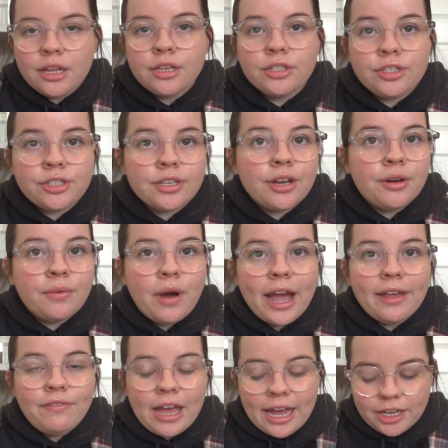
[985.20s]
So
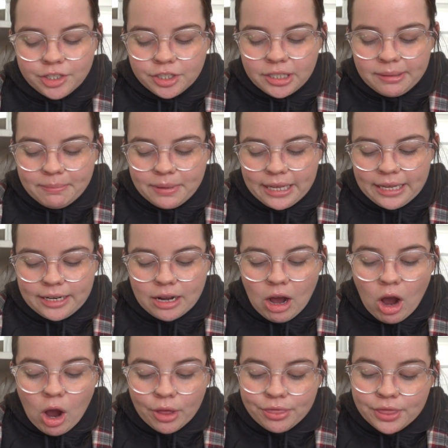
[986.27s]
I've actually been
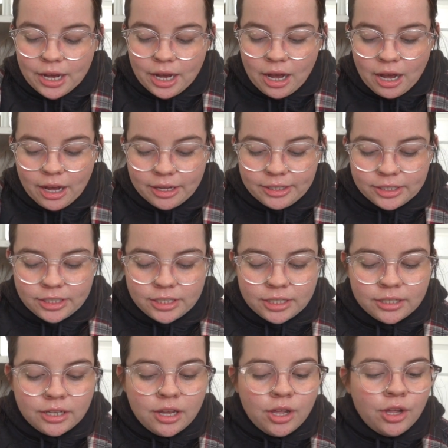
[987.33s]
on the hunt
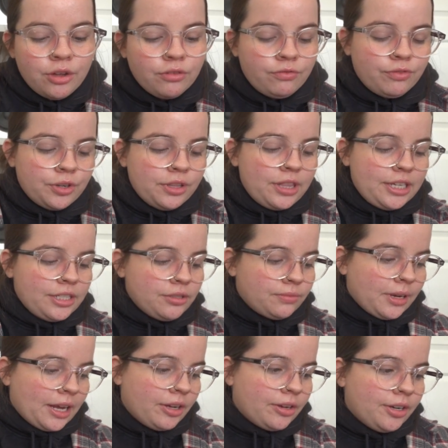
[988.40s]
for this
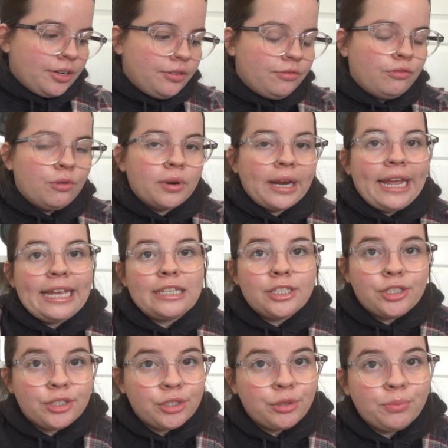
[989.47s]
record for a
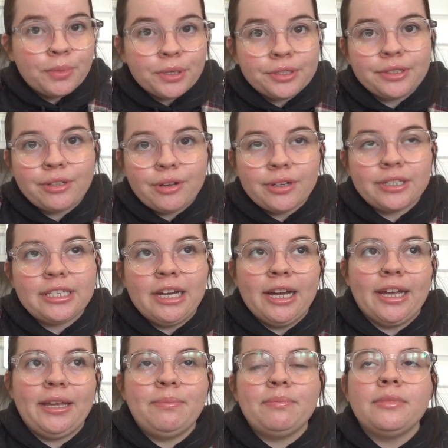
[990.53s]
super long
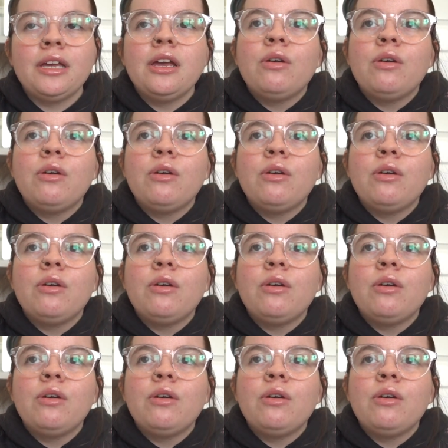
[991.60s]
time.